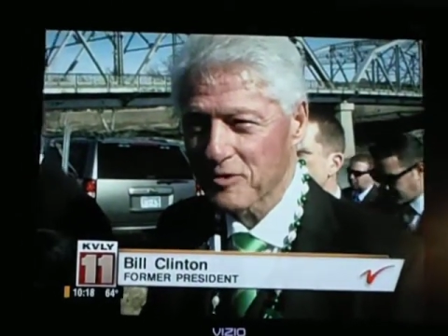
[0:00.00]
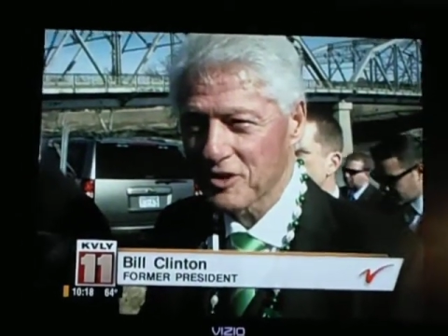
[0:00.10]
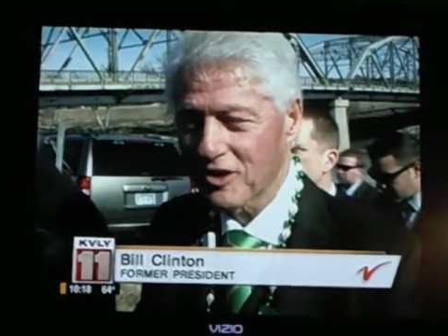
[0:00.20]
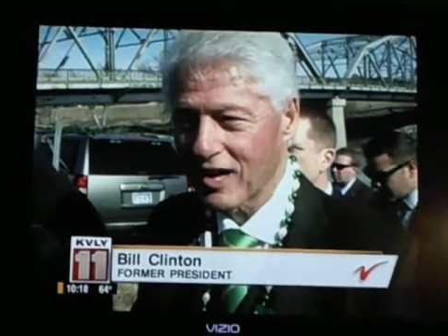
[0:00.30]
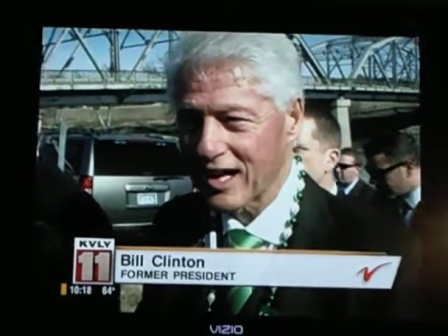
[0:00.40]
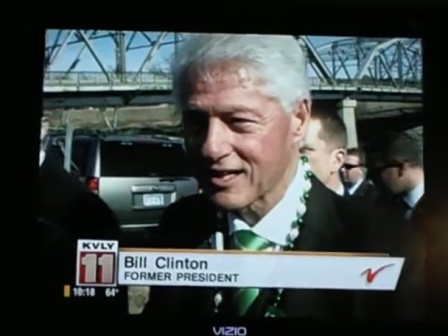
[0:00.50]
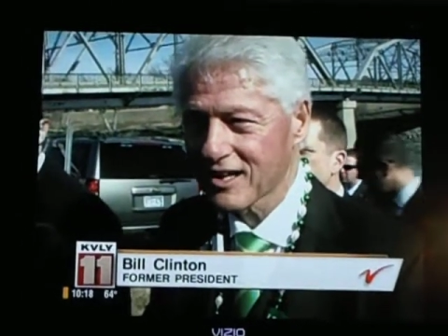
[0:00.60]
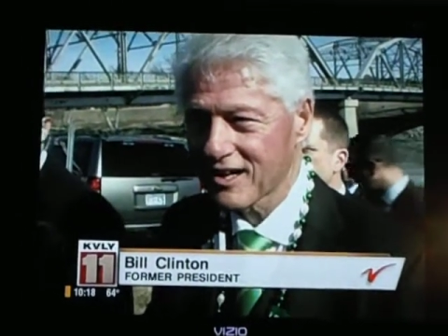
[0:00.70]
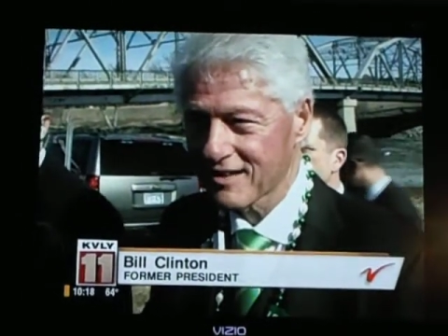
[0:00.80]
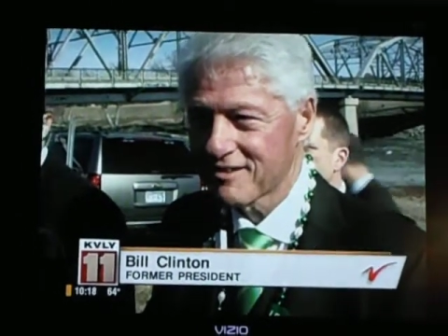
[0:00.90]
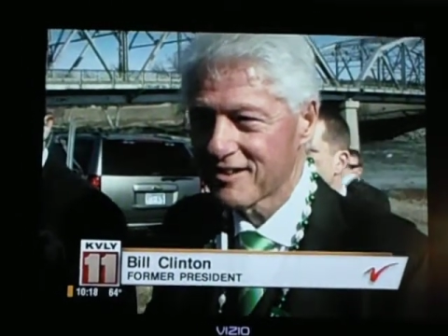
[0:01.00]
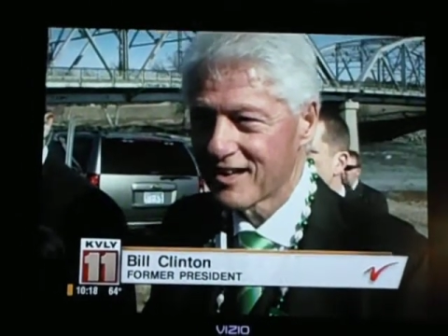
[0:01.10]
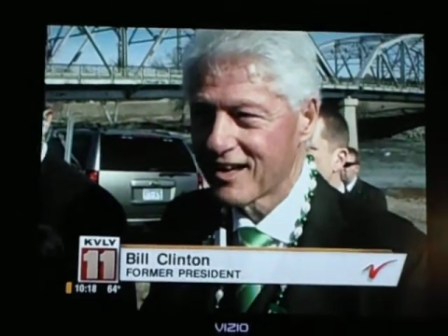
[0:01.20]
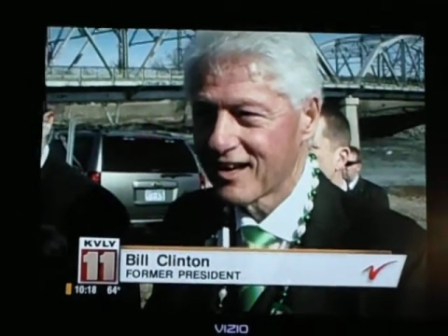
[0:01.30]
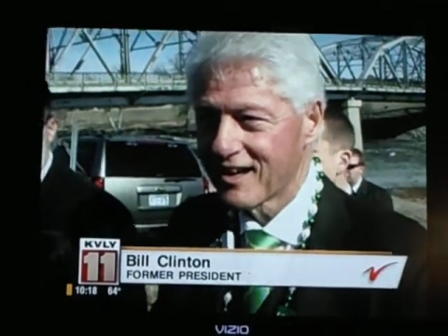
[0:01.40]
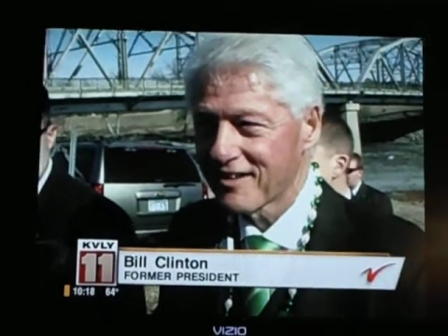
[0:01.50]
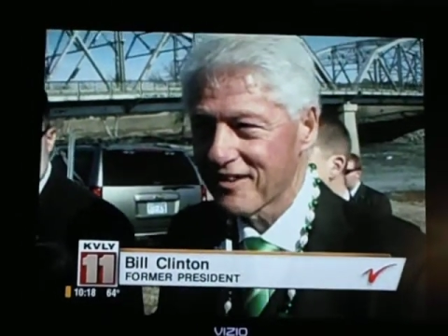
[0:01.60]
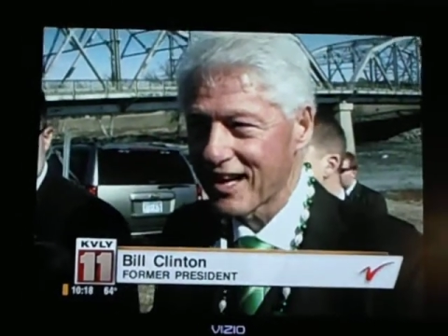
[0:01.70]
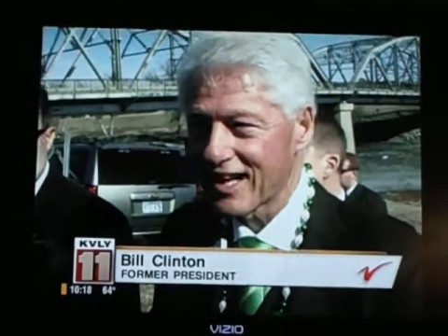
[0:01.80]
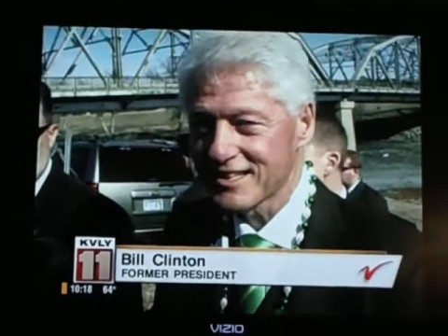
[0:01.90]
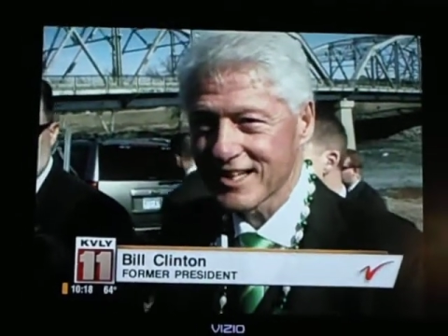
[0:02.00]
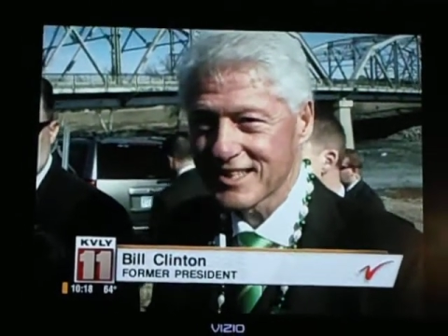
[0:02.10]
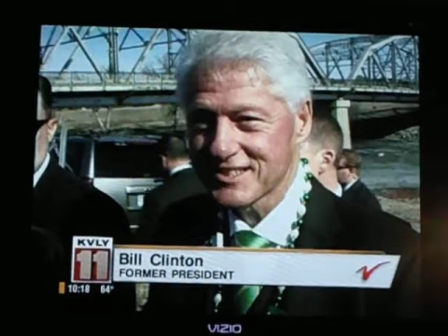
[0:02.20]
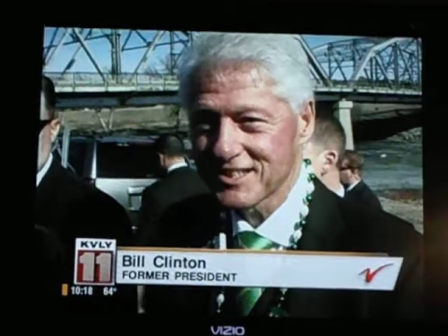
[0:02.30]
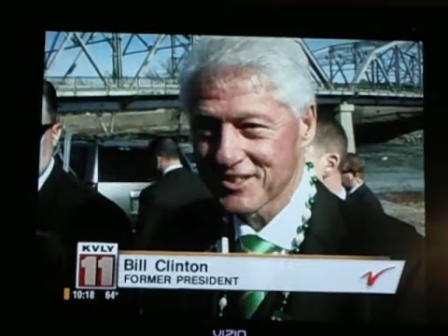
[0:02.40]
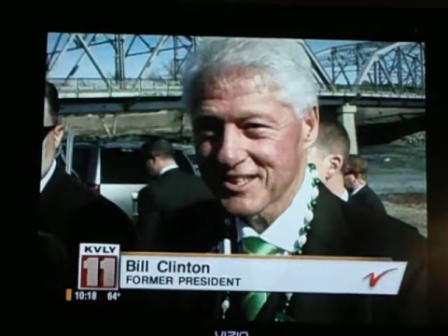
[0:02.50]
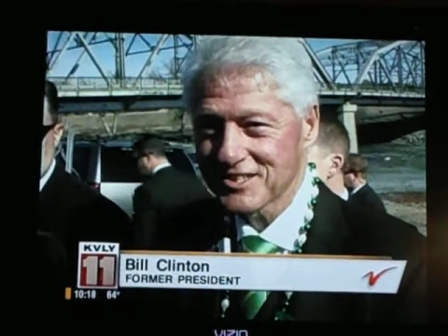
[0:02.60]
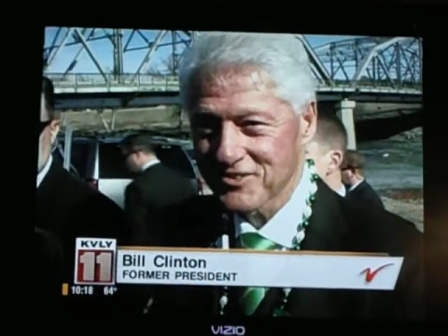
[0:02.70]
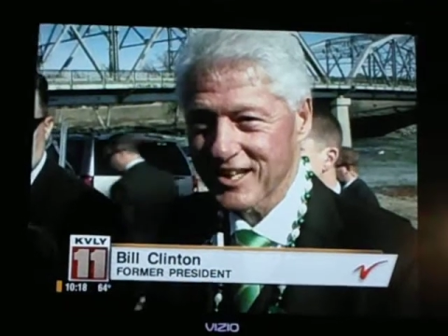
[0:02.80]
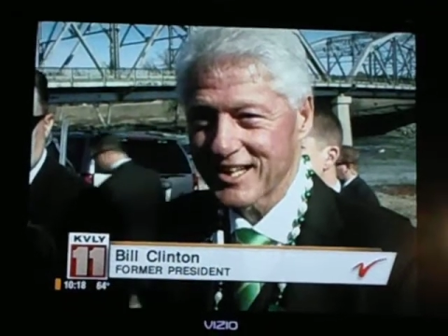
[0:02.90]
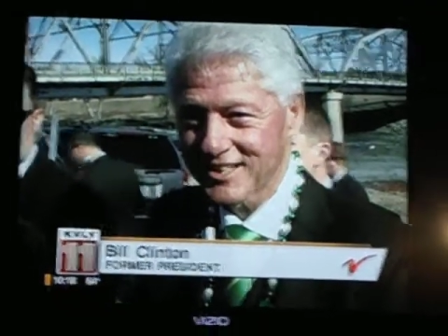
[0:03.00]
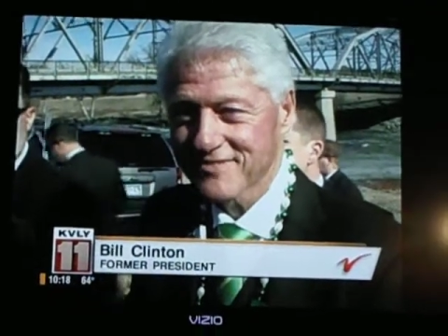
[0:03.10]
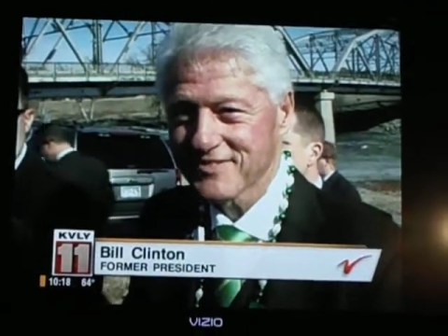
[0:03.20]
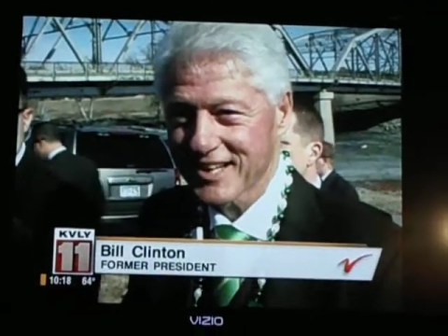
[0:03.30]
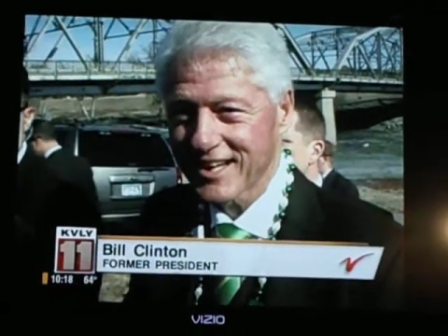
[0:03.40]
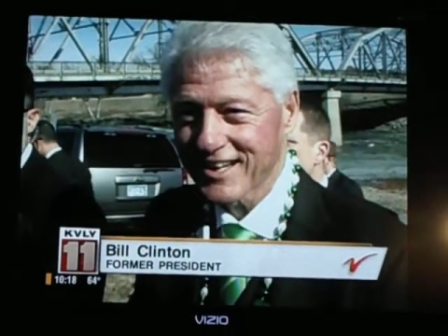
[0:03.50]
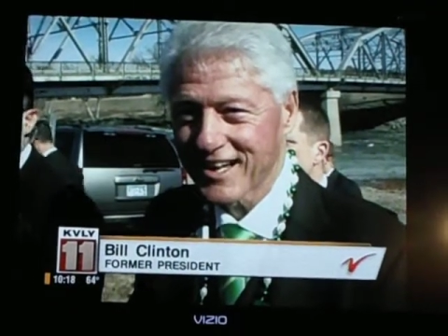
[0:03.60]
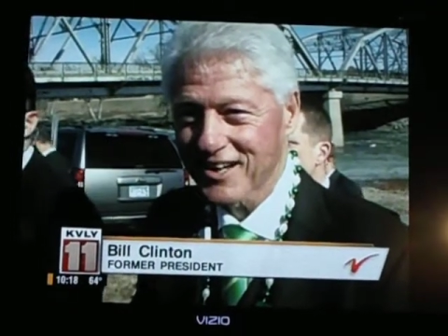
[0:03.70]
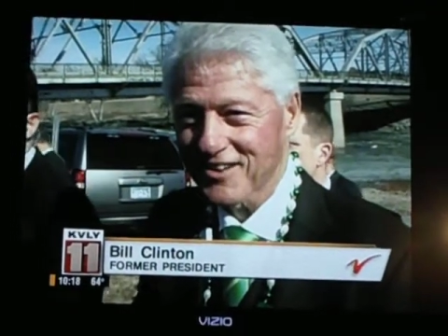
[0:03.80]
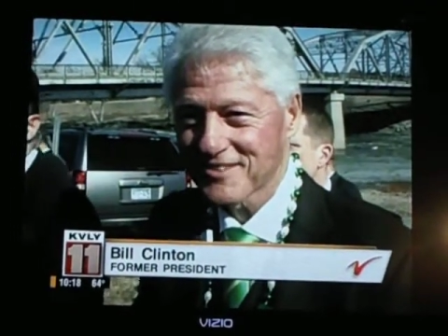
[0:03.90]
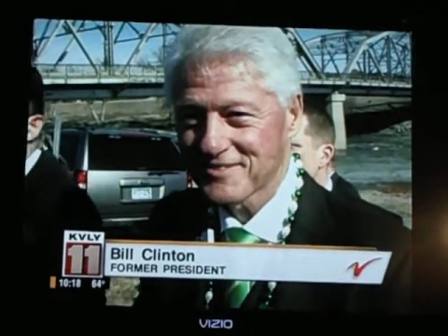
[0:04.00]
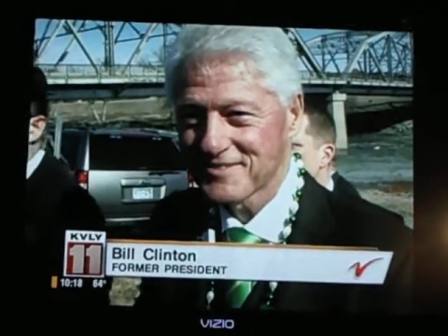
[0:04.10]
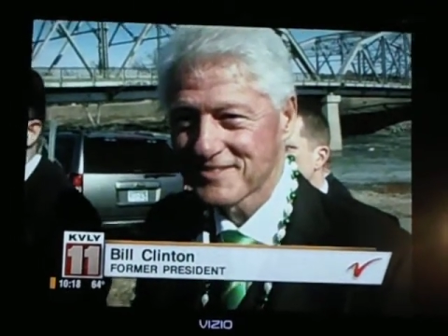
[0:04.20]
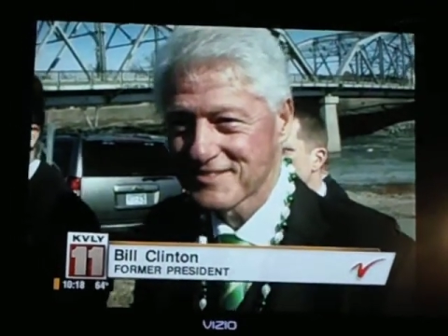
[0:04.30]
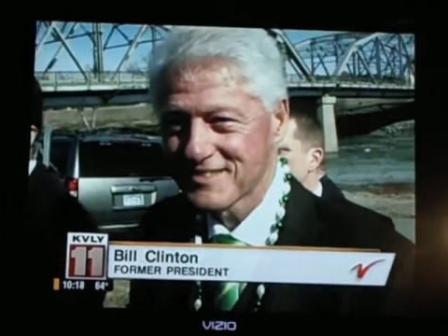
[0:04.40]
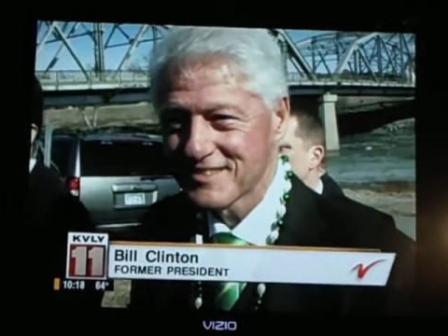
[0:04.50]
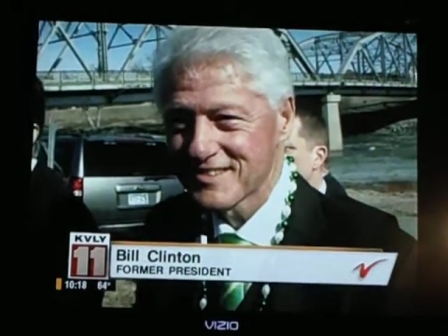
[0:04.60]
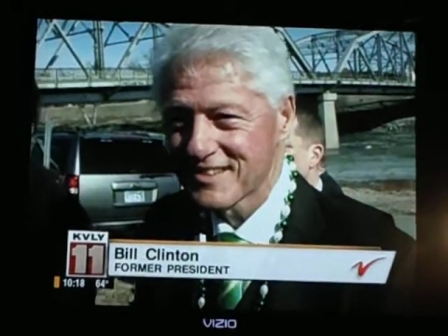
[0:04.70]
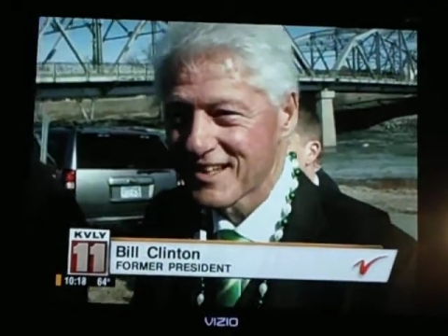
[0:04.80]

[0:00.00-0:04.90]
I thought, if they got the guts to do this, we need to get in gear. How do you get